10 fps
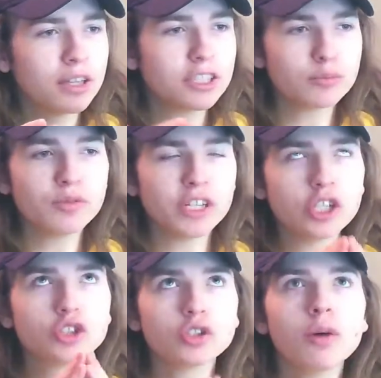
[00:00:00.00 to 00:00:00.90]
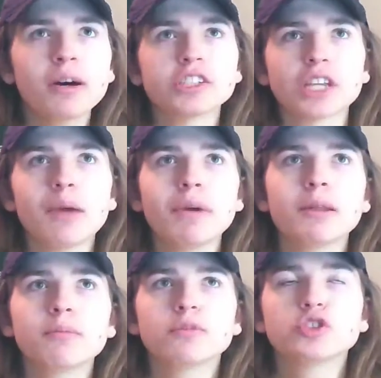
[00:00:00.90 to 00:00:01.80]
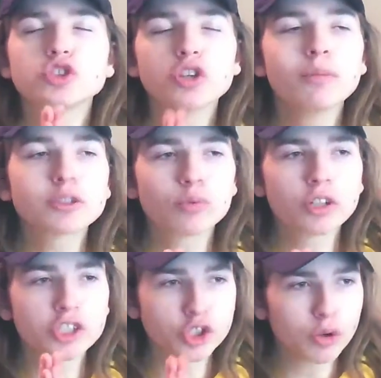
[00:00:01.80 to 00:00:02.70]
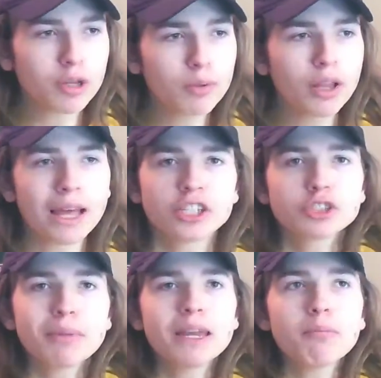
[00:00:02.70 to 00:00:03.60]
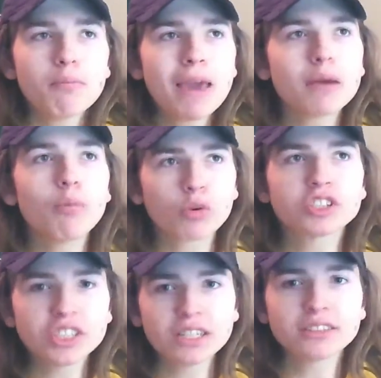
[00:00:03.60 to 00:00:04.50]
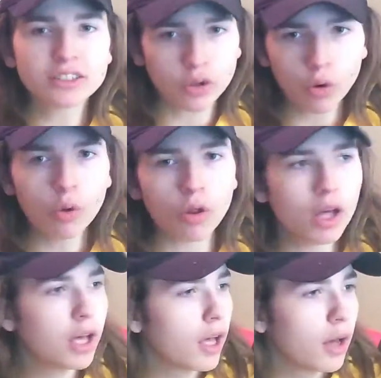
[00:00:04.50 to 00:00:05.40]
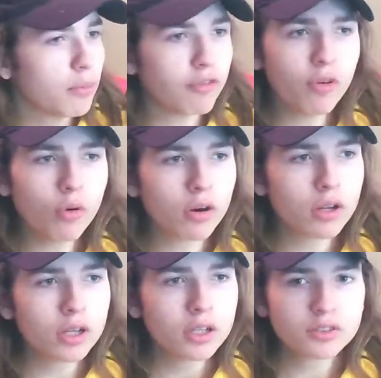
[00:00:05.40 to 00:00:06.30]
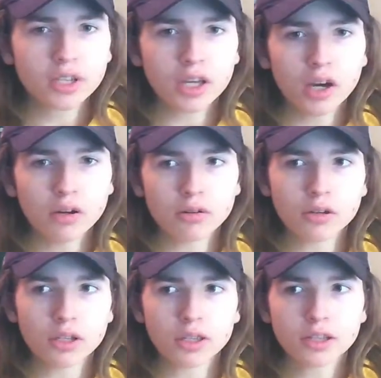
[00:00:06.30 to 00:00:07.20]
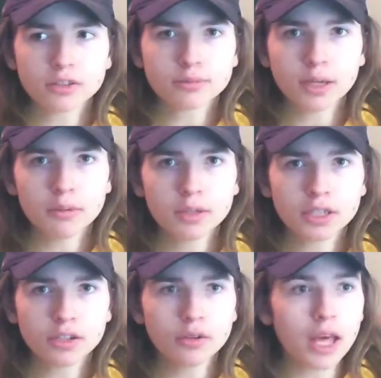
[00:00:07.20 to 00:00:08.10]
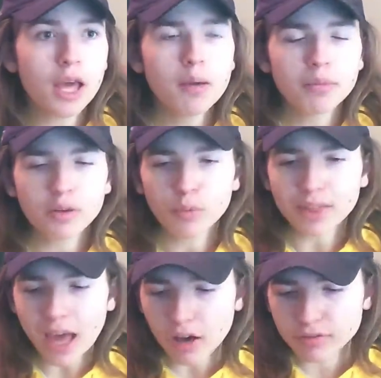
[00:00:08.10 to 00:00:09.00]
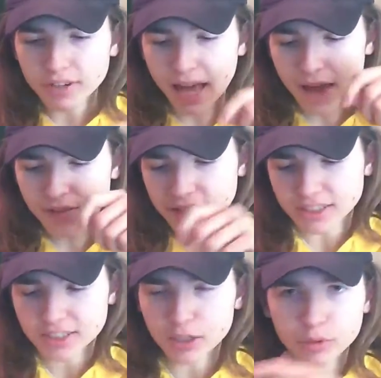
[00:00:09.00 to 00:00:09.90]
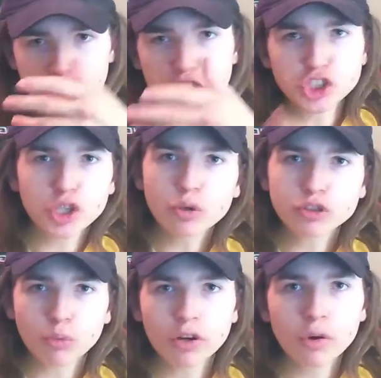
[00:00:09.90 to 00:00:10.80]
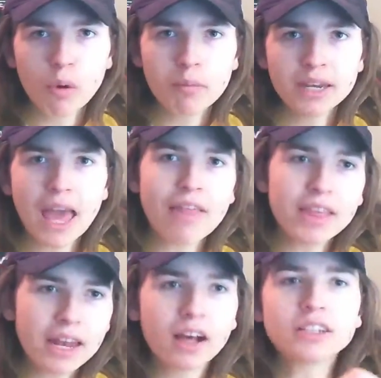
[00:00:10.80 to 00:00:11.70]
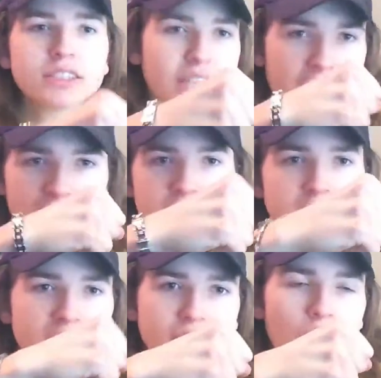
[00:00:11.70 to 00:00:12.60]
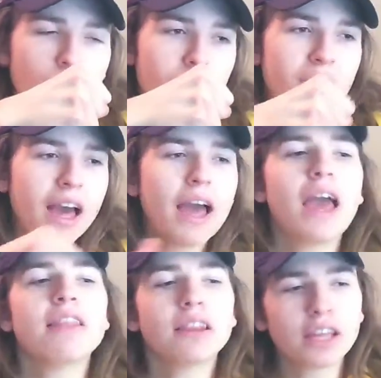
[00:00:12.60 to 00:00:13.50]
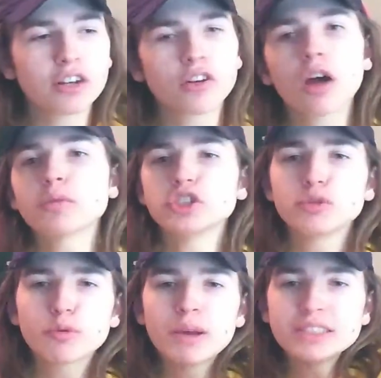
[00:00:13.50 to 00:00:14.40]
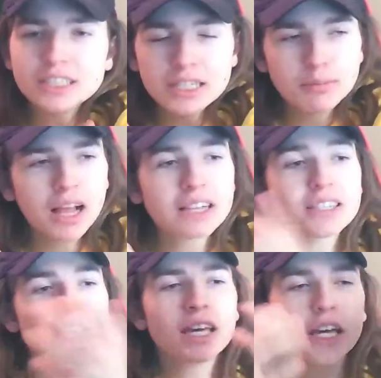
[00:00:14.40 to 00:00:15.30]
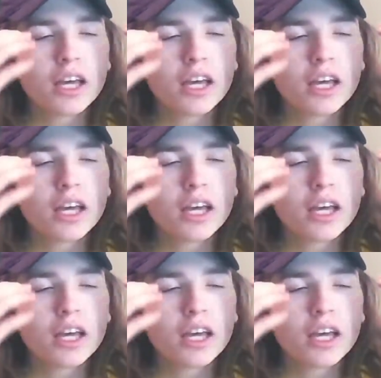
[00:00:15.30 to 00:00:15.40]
this movie so much and made it so much more enjoyable and just made it make more sense as a whole. Before, it's like, oh, well, I guess Batman can do that. But with Alfred having the scene where he shows Wonder Woman, and then us getting the scenes with that, and then later on with Superman's heat blast, like,